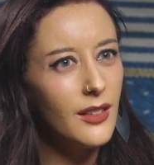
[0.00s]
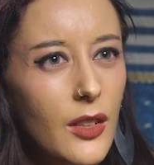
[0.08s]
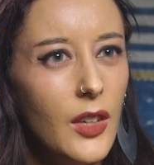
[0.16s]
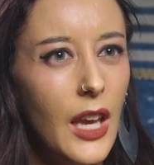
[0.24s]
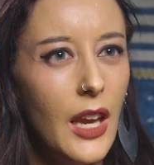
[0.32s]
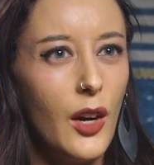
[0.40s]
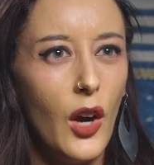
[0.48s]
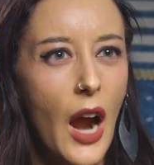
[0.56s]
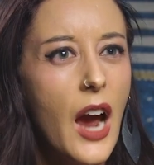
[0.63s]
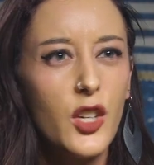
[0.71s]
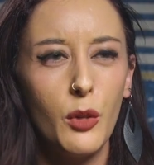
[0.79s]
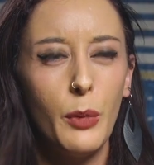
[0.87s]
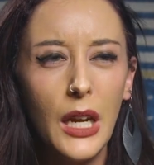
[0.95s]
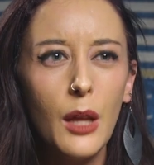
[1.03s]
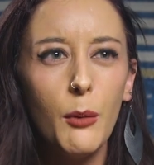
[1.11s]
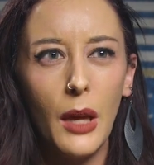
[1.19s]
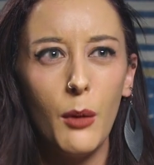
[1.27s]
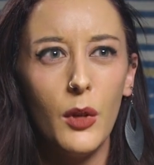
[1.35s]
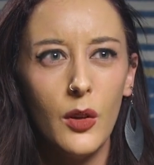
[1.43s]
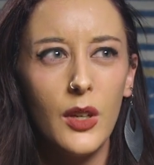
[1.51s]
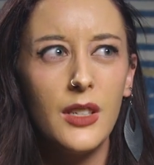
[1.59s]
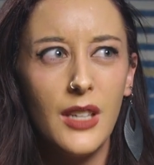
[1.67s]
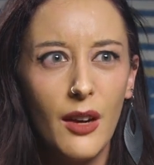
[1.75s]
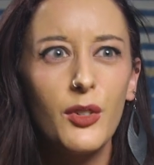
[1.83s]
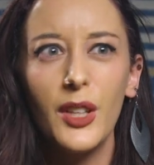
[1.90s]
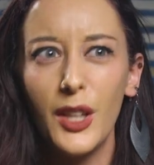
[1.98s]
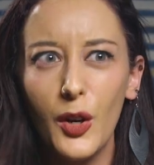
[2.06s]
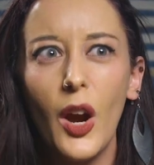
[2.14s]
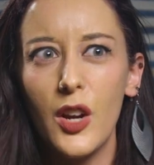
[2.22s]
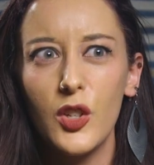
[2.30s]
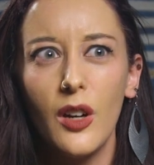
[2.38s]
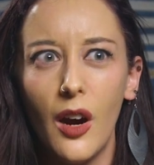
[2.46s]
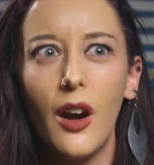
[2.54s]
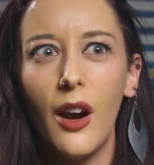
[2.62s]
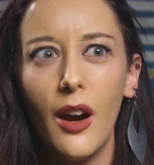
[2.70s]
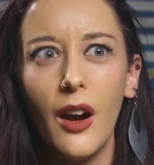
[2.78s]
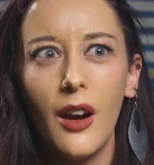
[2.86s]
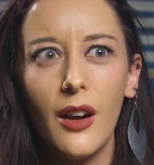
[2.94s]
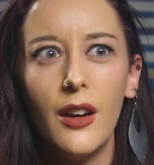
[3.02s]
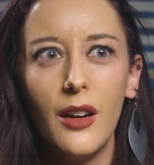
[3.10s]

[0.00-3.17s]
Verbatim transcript: You can't crash a Beanie Baby, you can definitely crash a car.